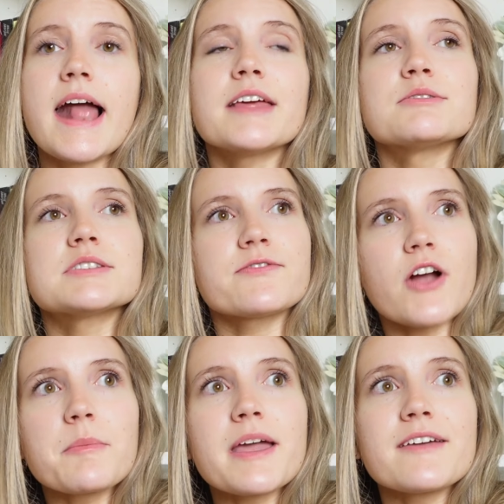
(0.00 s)
And it was
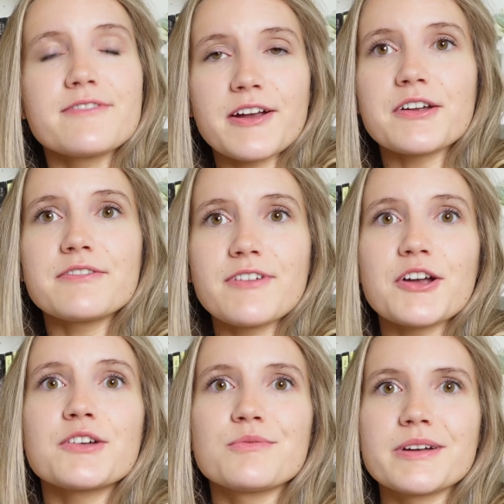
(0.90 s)
from a very,
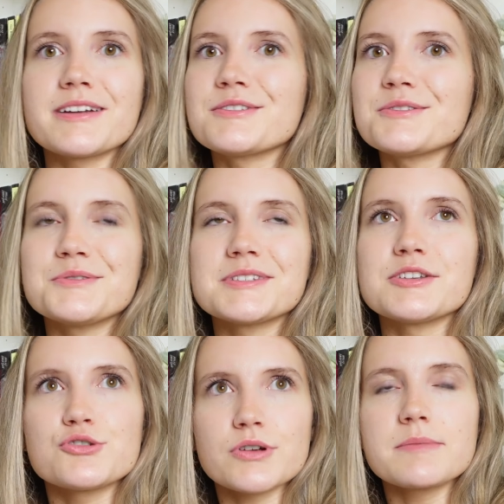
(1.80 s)
very real
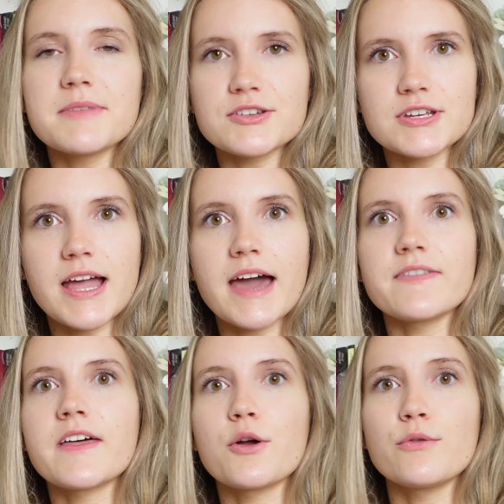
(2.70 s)
lucid dream that she
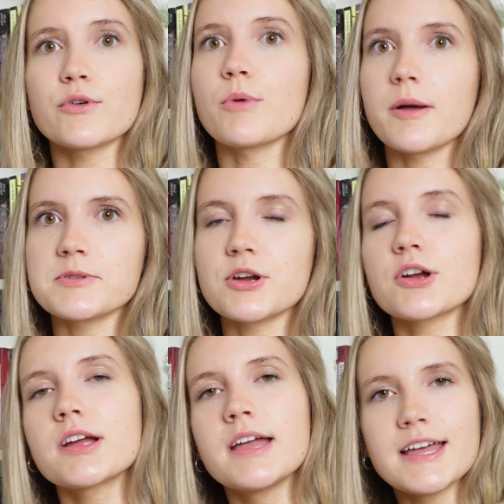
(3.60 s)
had that overwhelmed
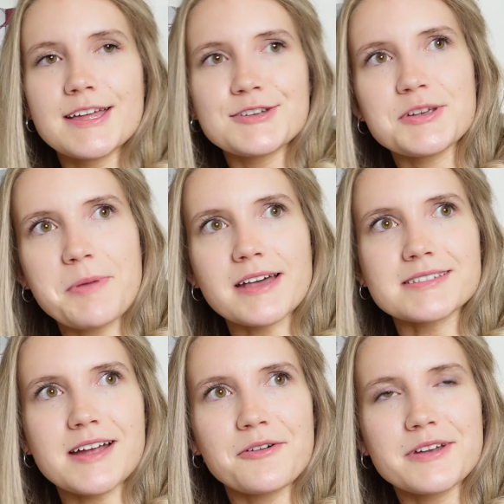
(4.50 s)
her and she
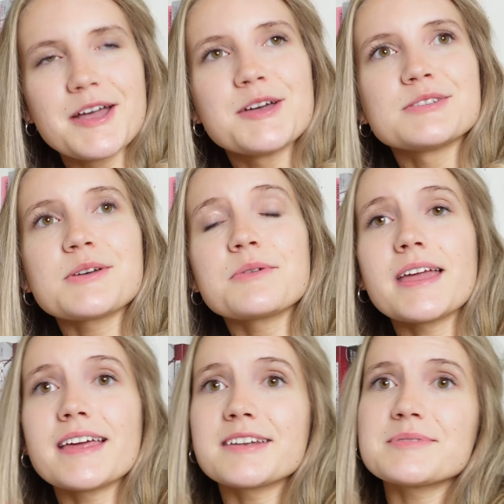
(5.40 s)
passed out. So
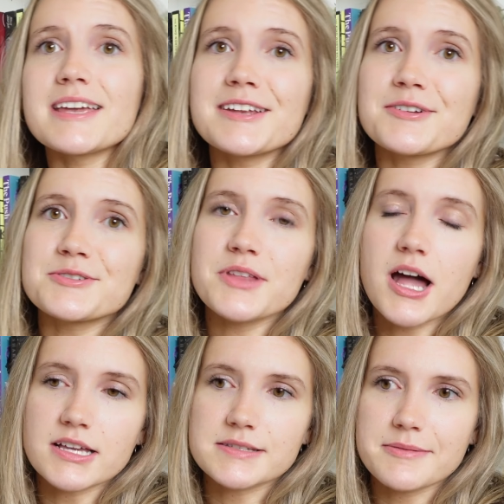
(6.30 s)
they end up taking her to the
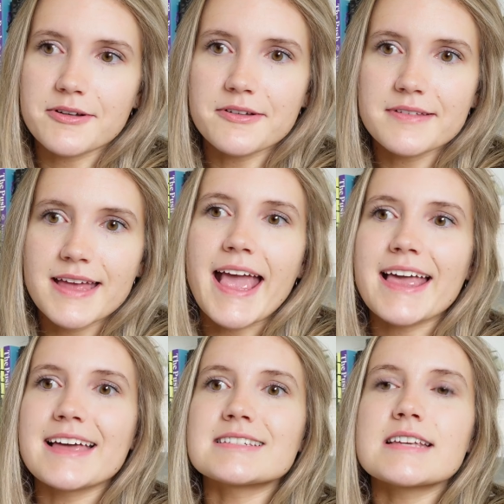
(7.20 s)
hospital
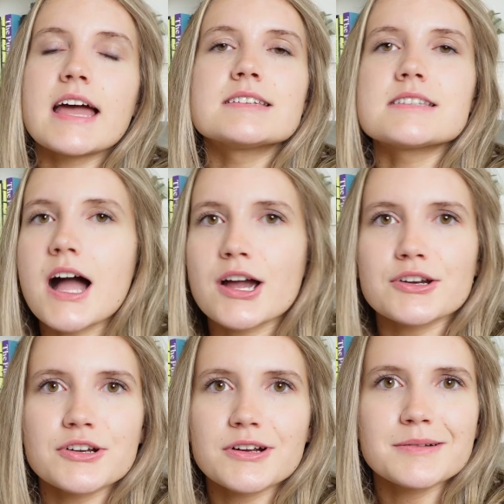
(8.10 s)
and a
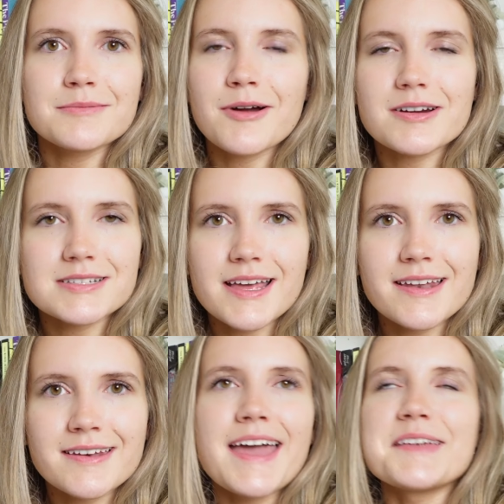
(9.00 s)
doctor walks
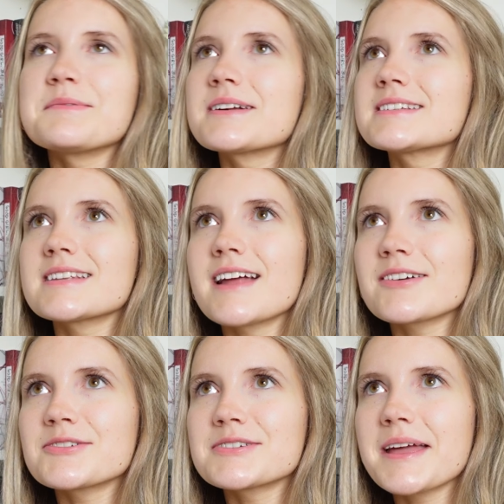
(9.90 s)
in. And what is the
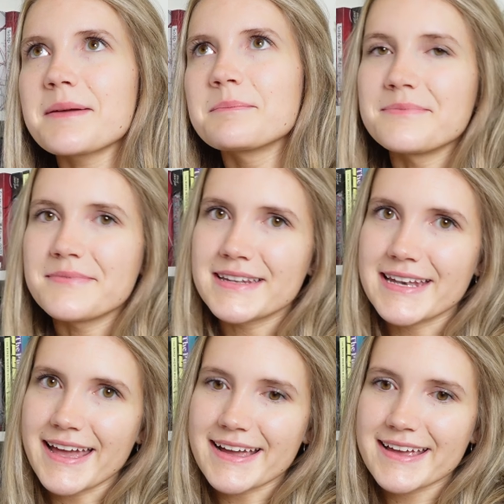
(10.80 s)
doctor's name?
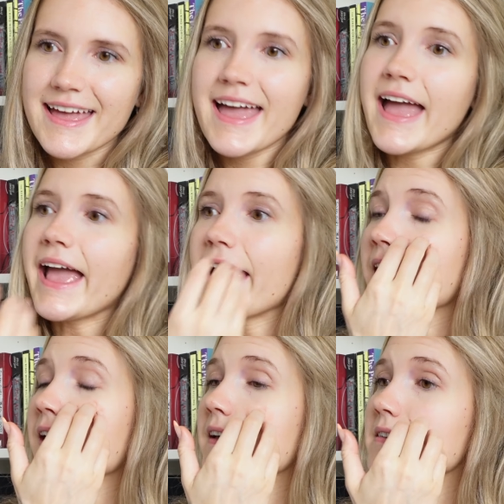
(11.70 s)
Nick.
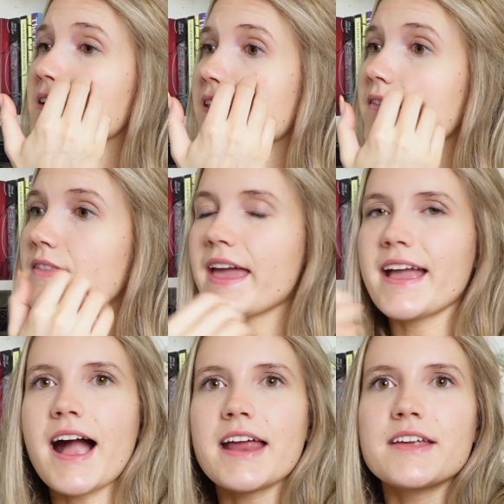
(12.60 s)
And they
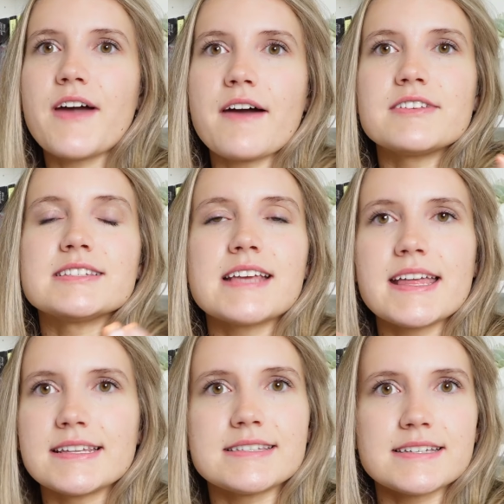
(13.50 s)
kind of have this
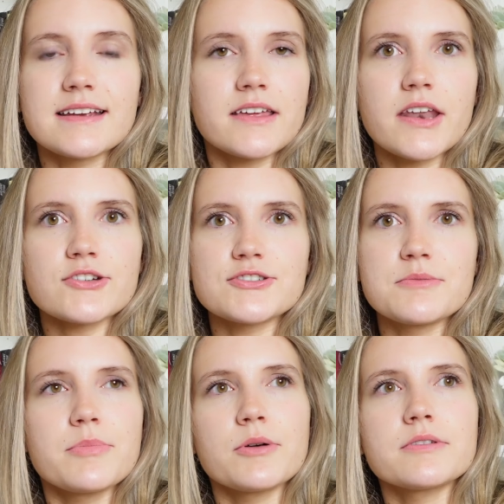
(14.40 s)
instant
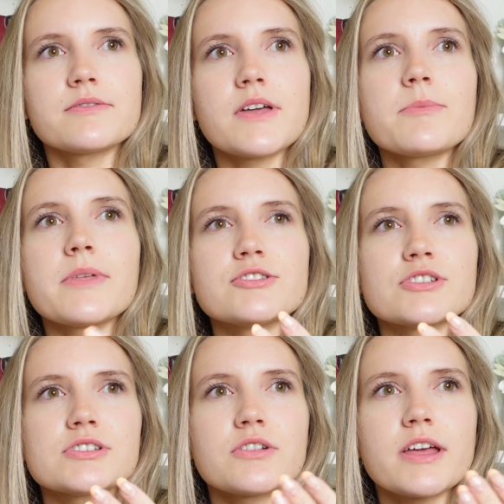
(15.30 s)
connection. Both of them, they
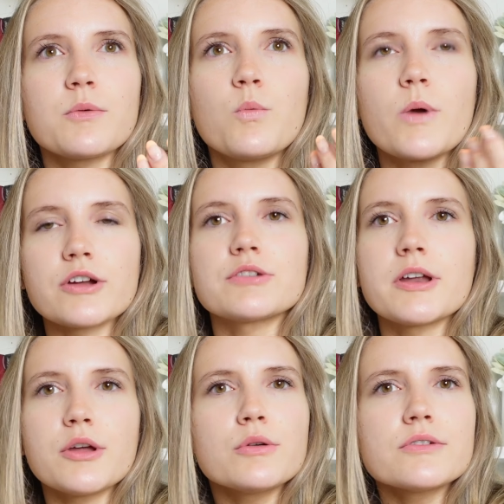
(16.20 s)
just are like, where do I
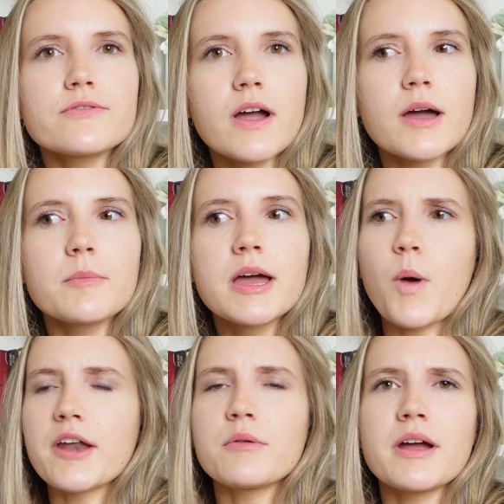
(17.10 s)
know you from?
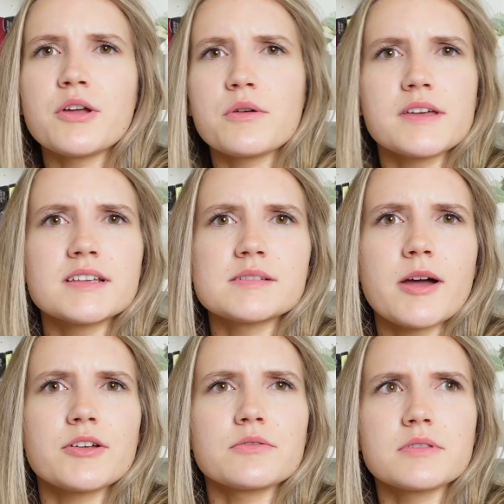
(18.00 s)
Why do I know things
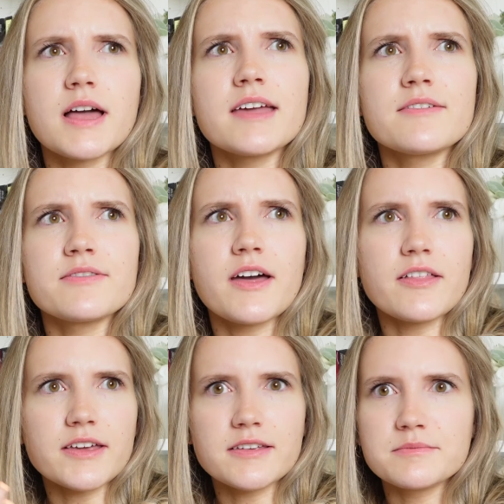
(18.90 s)
about your life that
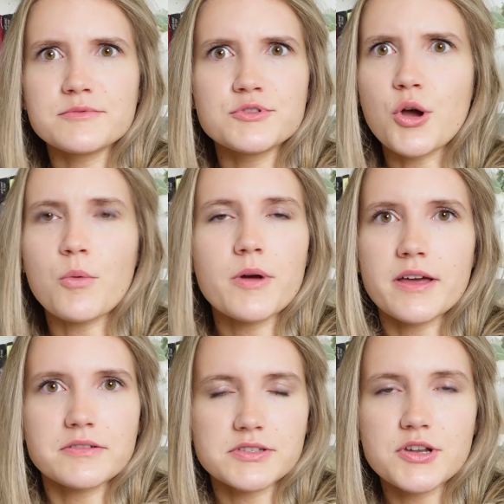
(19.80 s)
like no one
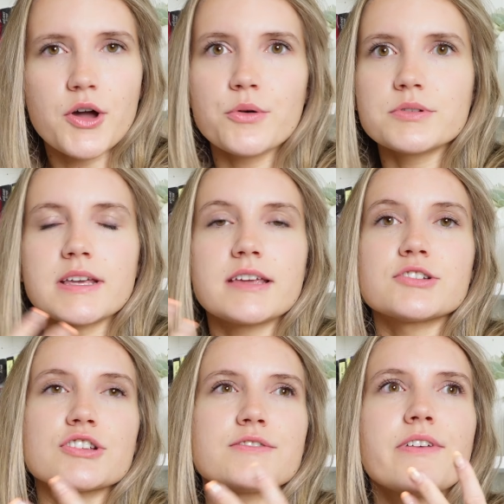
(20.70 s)
else knows? Like
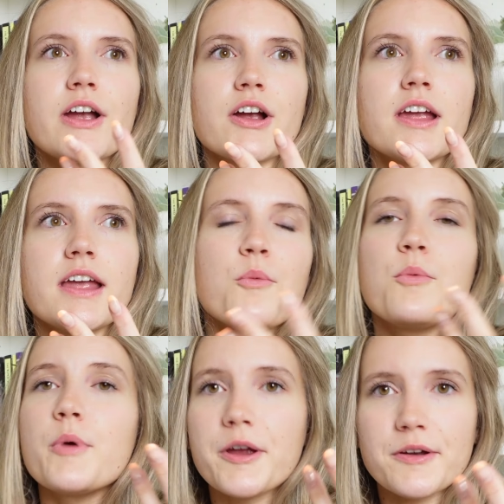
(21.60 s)
it's just very
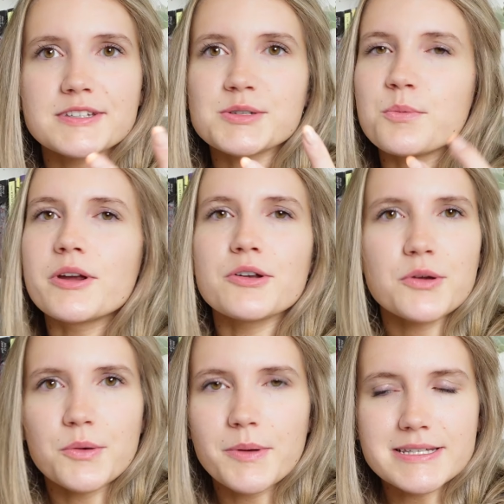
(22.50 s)
weird. It's a weird
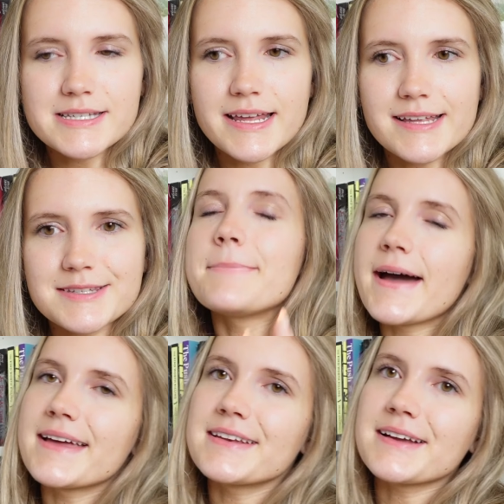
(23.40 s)
coincidence.
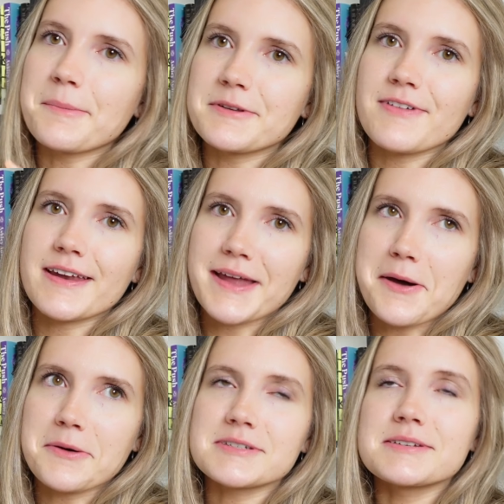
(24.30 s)
But come to find
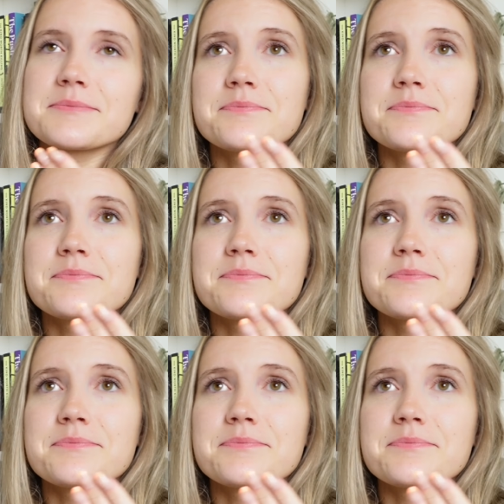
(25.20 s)
out,